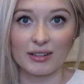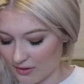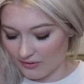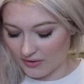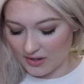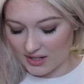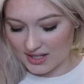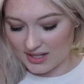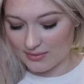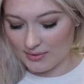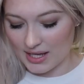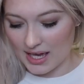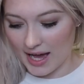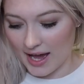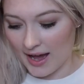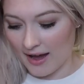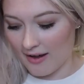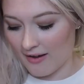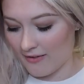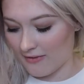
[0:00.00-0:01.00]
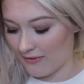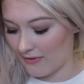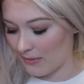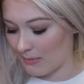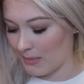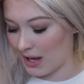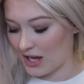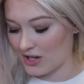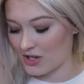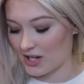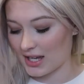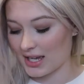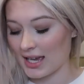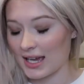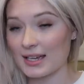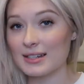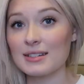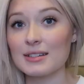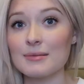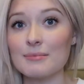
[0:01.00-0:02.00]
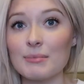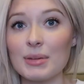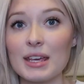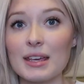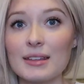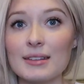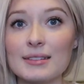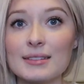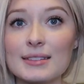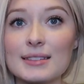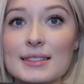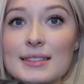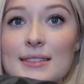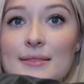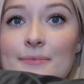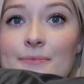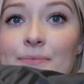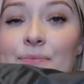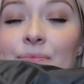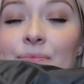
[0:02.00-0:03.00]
So first we have Magic Kingdom pins.